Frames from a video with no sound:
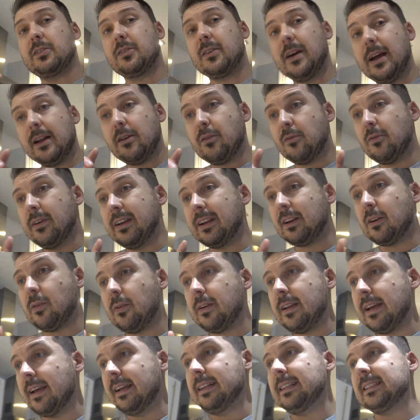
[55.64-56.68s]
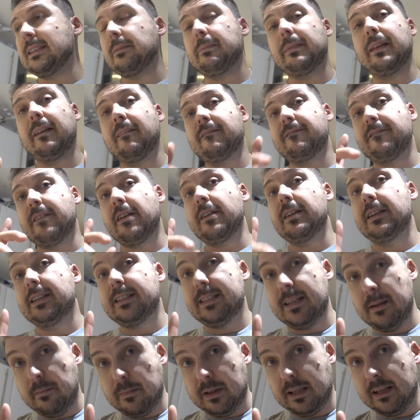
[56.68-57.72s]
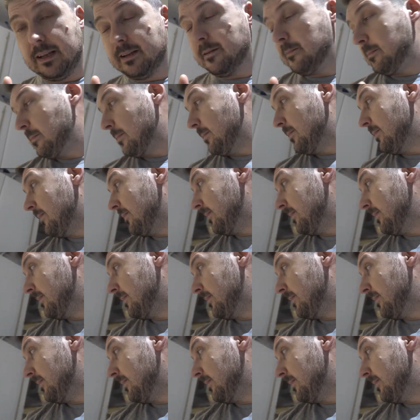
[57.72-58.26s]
to try and recreate something very similar.